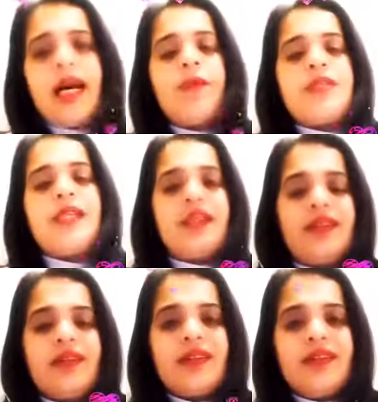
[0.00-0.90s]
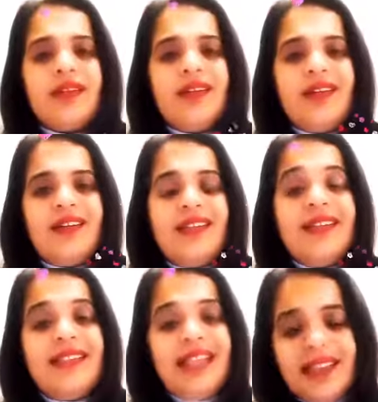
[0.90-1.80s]
comes in,
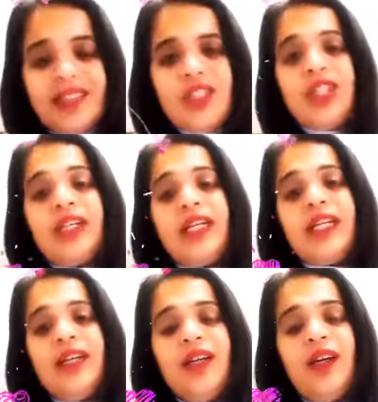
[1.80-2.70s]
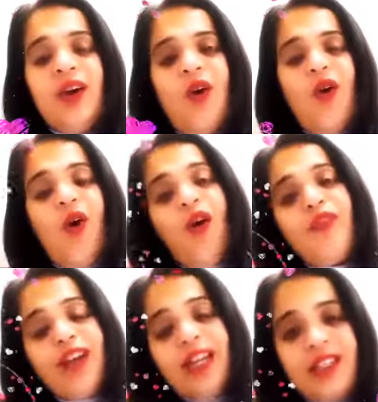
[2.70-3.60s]
then the journey
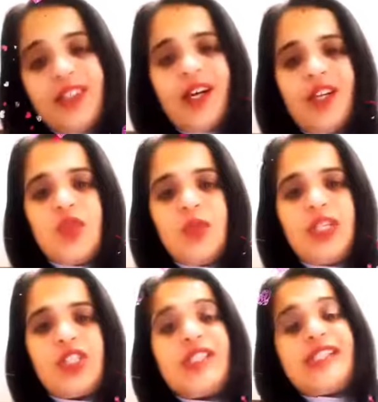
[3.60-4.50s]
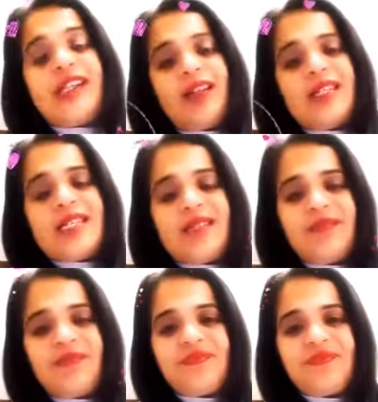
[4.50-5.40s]
of inner transformation
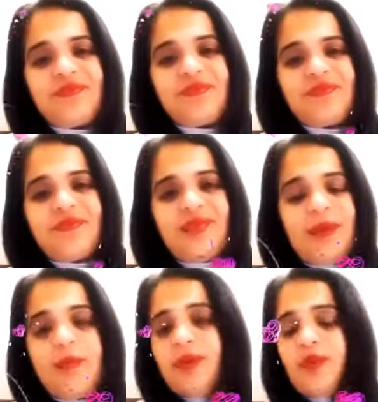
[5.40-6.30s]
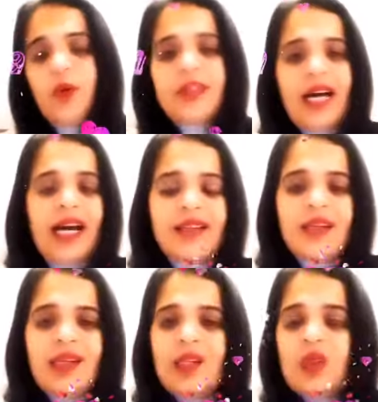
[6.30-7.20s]
starts. Before that,
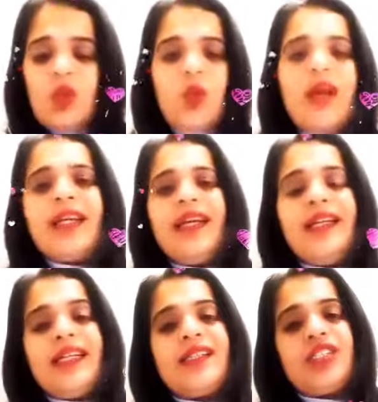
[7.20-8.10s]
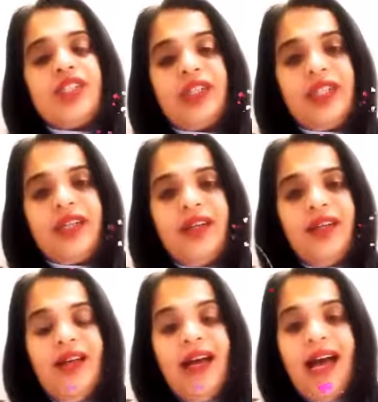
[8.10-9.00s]
no one can take this journey.
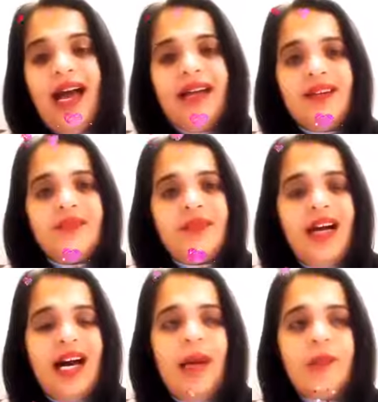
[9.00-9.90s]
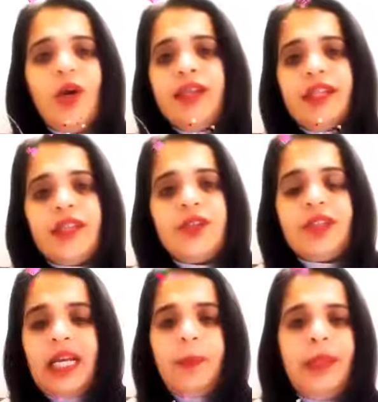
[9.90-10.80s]
And I'm not here to
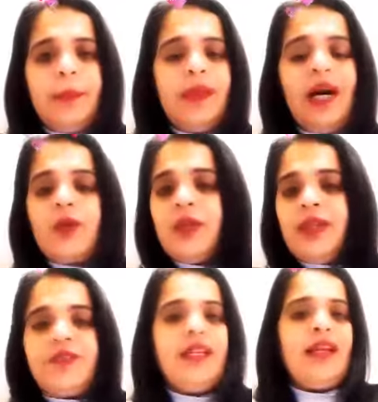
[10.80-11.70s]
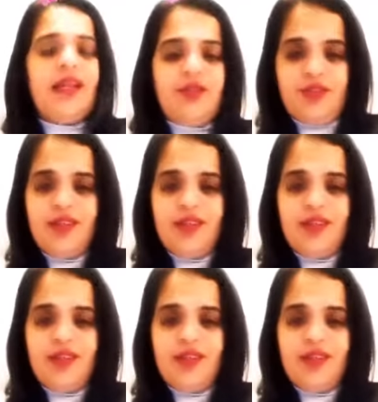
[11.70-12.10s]
tell people how to live their life.